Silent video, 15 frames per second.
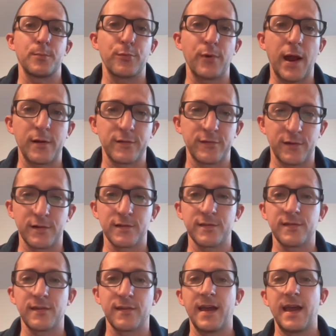
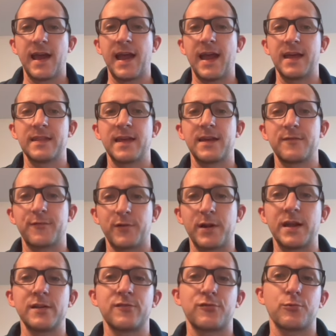browsers, and then for
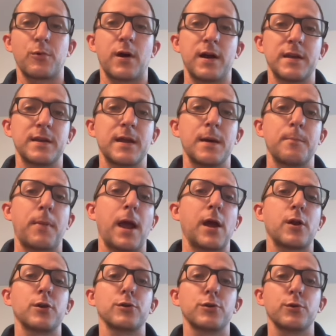each one,
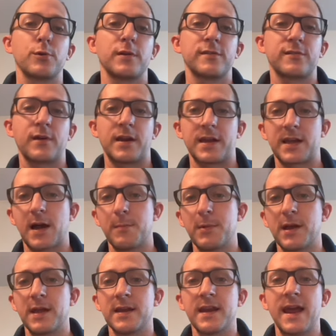PyAutoGUI is going to come
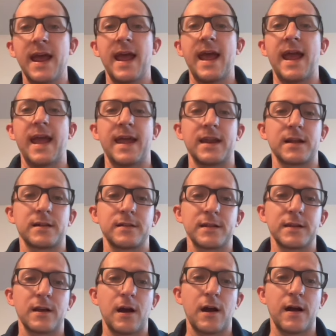in and
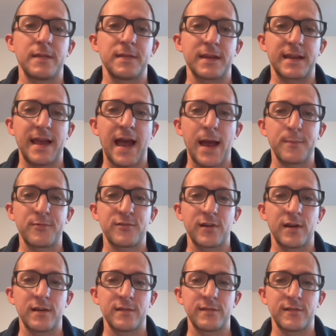click on the
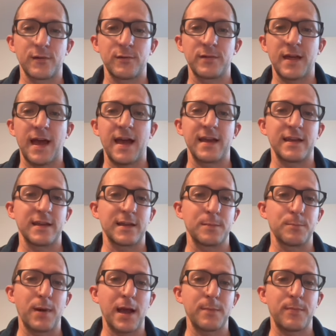CAPTCHA so that it can
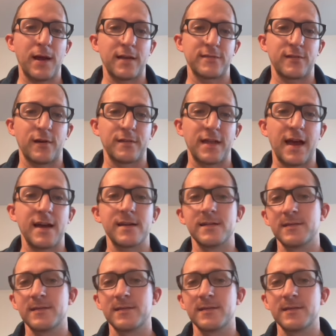bypass all that.